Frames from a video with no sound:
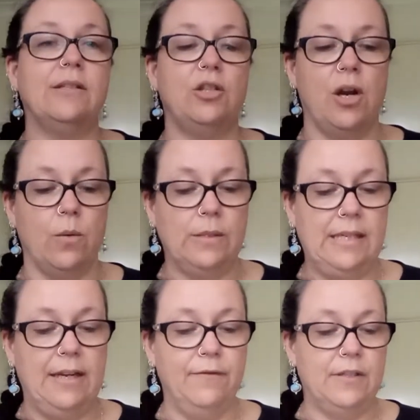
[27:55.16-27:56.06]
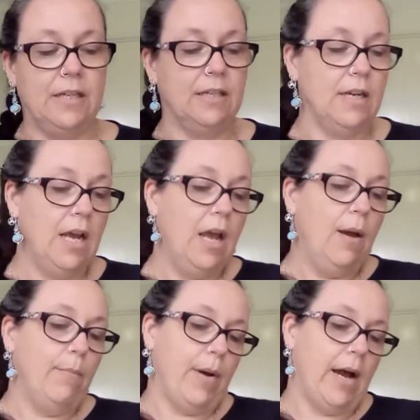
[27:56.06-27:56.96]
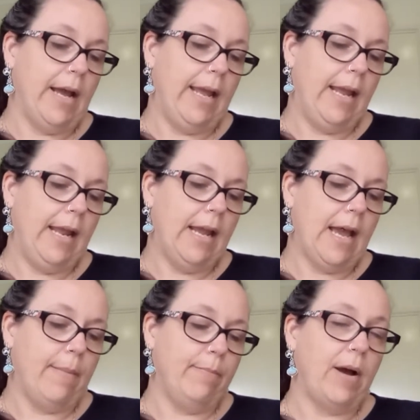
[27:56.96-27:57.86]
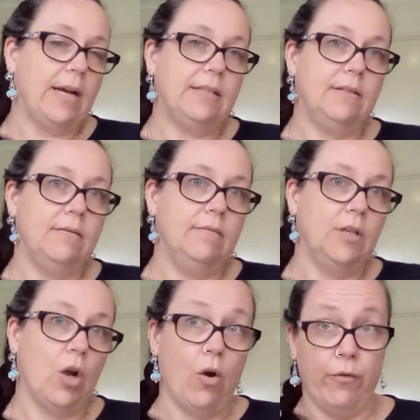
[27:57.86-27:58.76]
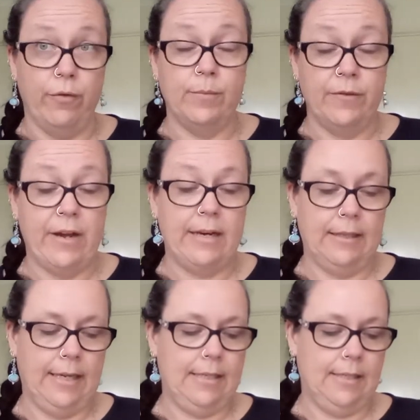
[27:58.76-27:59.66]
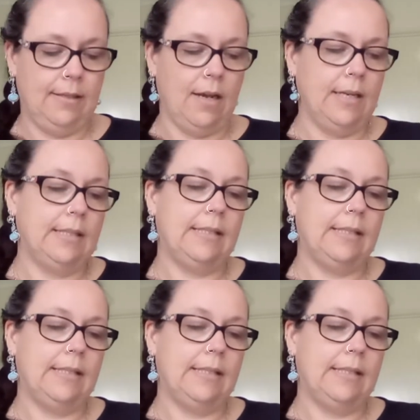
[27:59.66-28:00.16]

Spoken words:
year I was gifted by Nicole from Darvanalee Designs